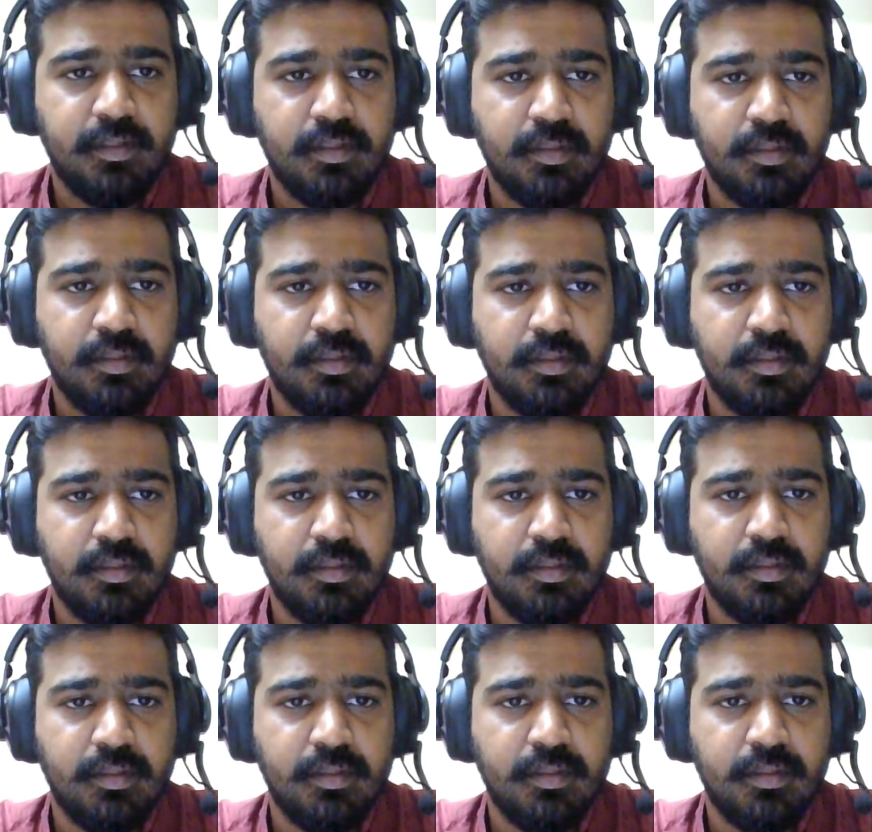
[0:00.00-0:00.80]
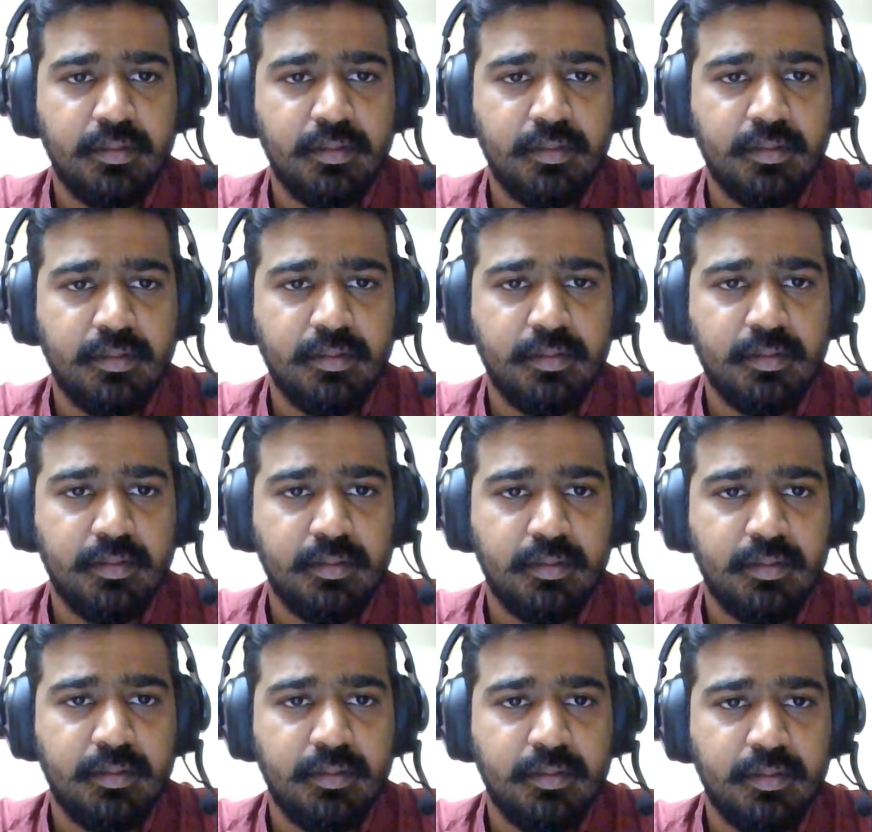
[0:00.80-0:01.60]

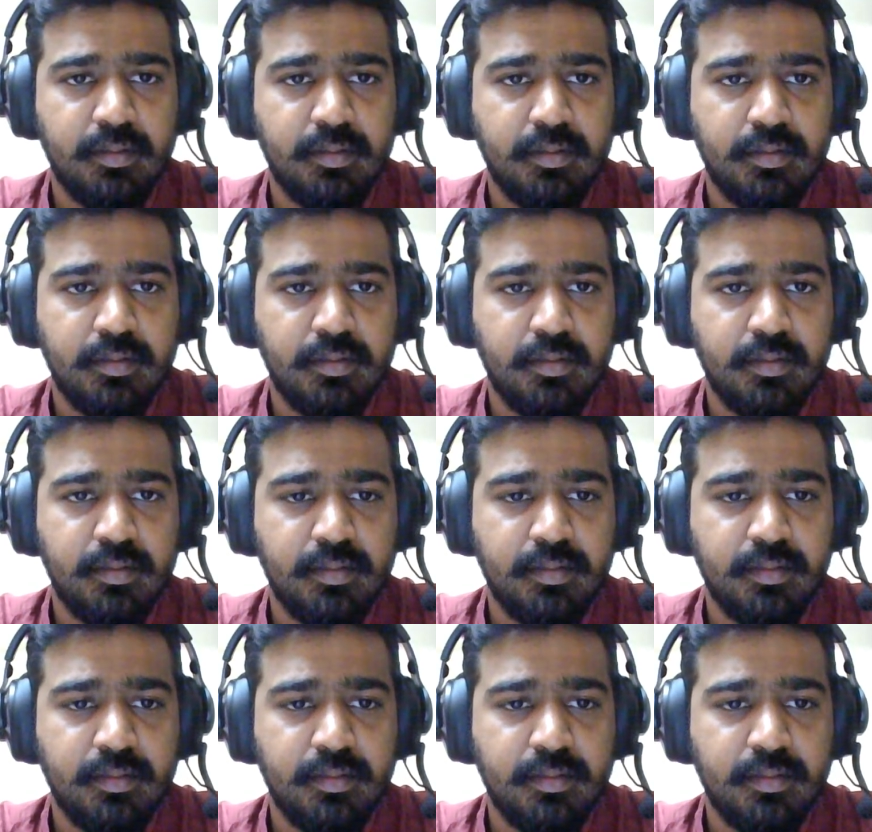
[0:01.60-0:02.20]
(silence)